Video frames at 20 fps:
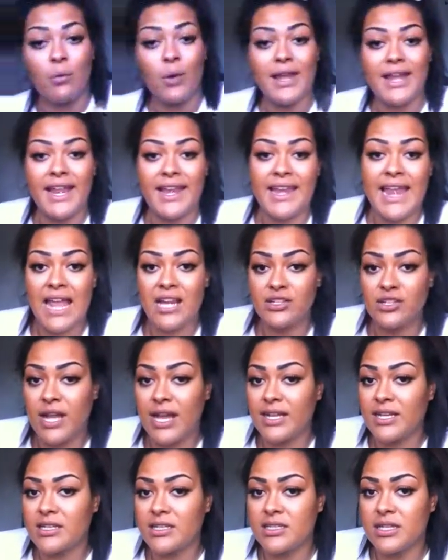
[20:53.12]
I went in that
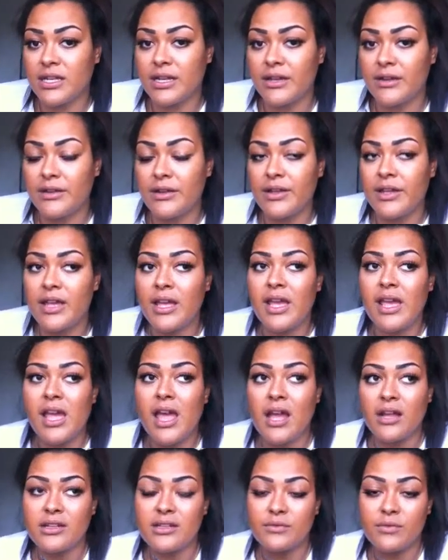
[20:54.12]
tracksuit
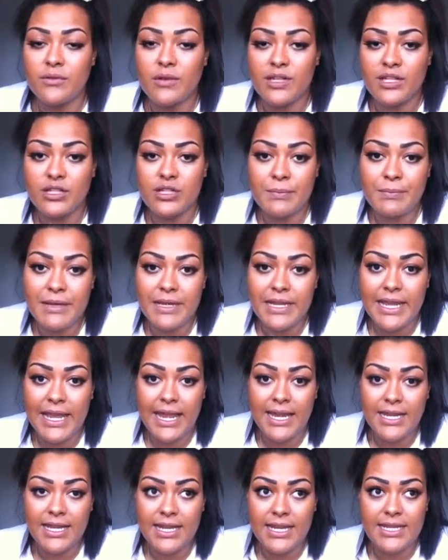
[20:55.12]
because we went shopping
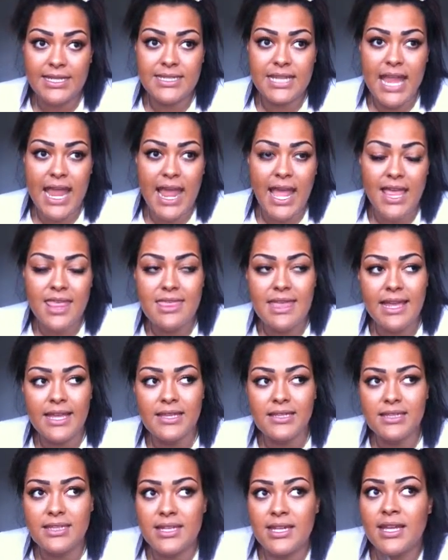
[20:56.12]
again the next day, I
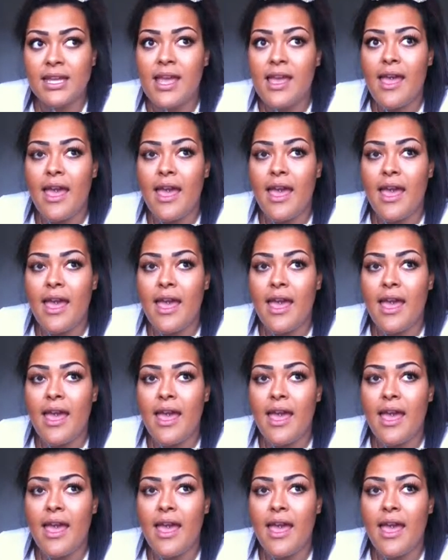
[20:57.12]
think.